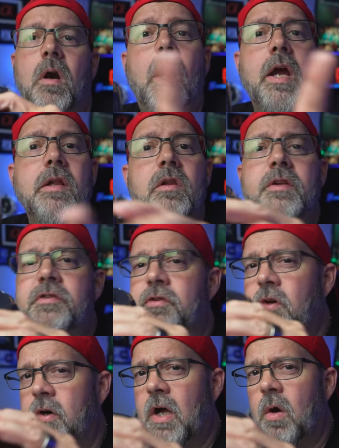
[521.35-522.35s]
all right, let's
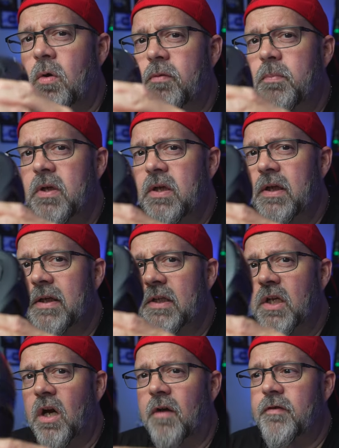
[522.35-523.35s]
nerd out with me and
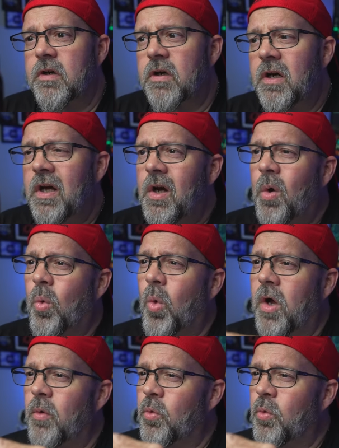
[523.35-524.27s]
cover what